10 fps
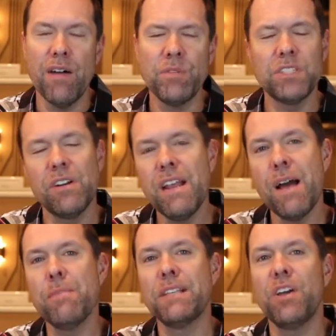We started
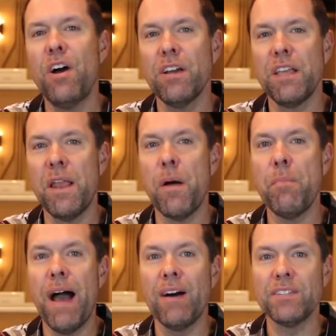out by talking
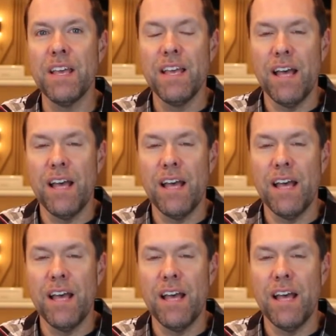about